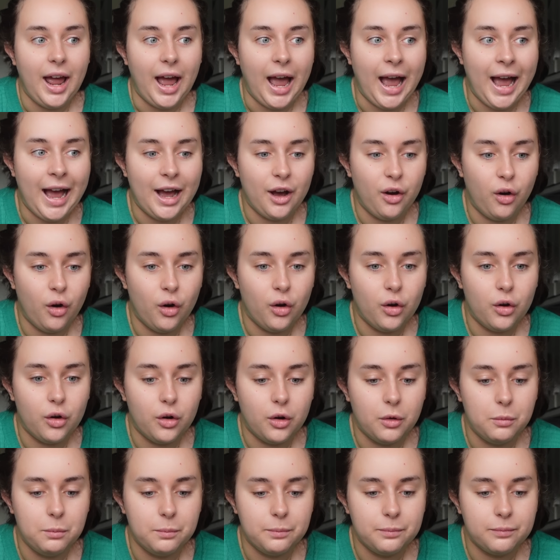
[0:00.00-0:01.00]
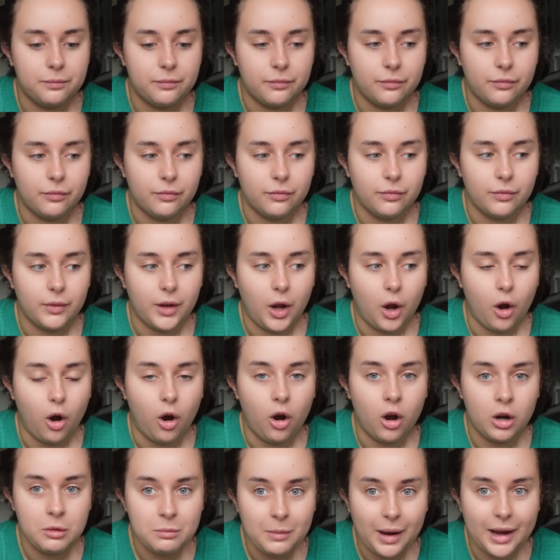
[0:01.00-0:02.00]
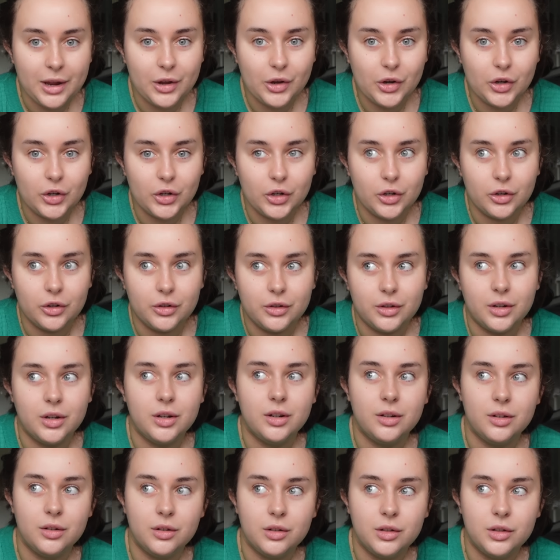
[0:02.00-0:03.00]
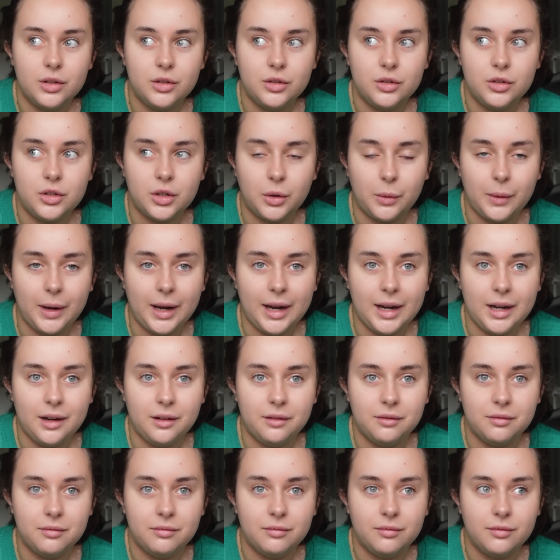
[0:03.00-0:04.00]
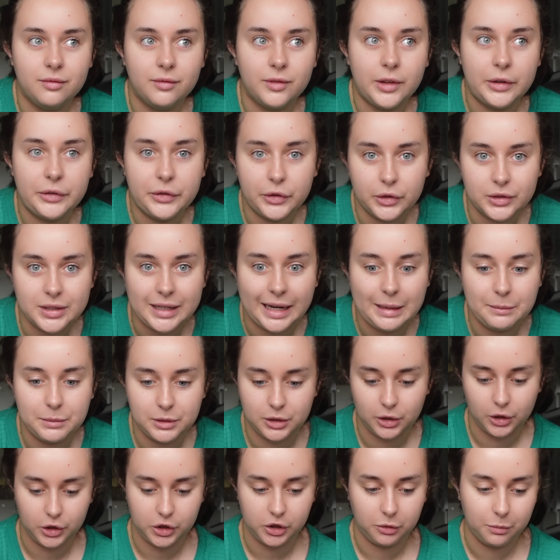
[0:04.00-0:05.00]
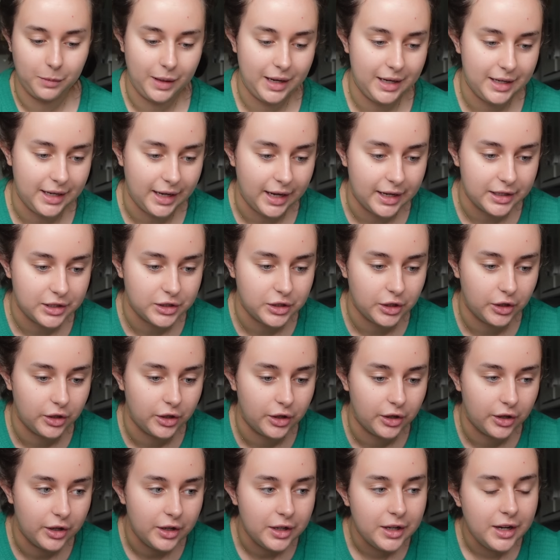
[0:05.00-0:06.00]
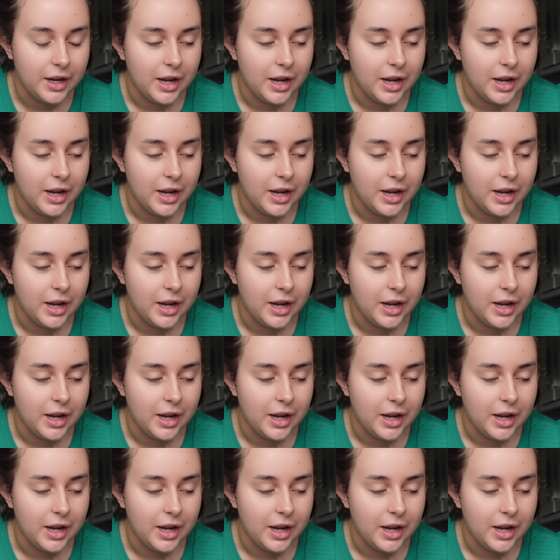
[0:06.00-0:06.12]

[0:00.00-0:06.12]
at home on my own doing the full-time social media. So